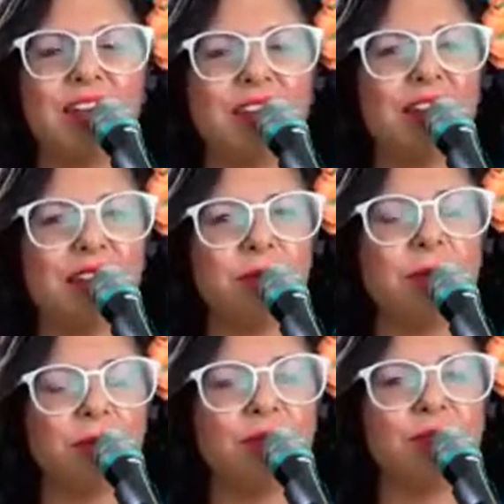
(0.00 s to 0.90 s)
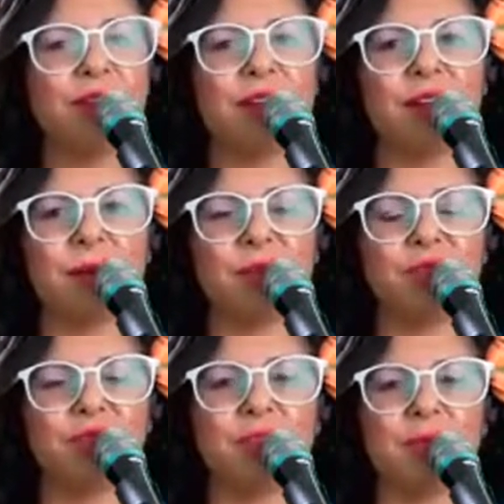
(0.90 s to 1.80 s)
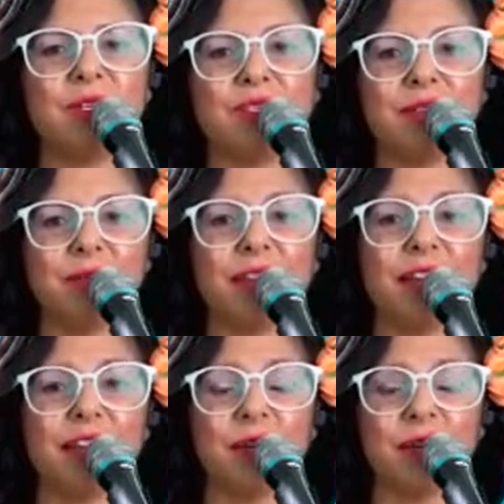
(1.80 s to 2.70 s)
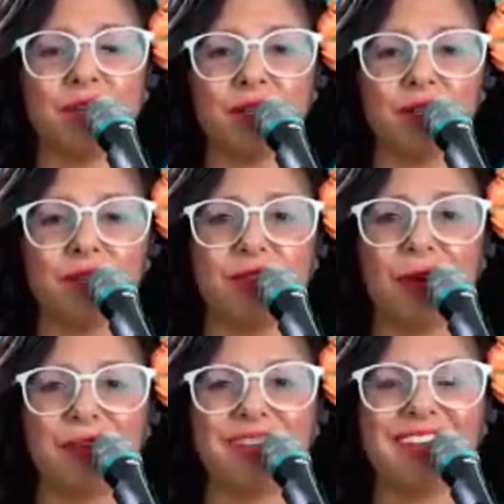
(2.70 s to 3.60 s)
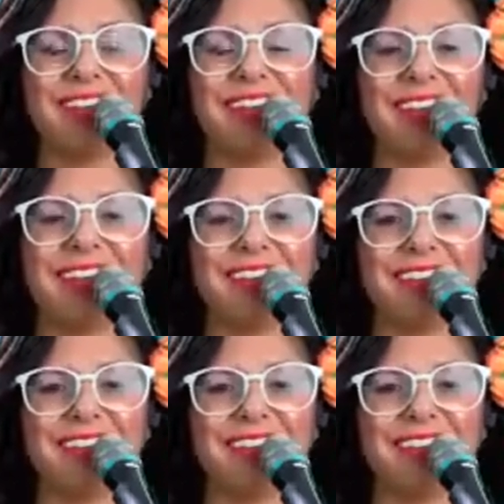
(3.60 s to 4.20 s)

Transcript: Actually, I had people tell me the same thing. I was selling flowers at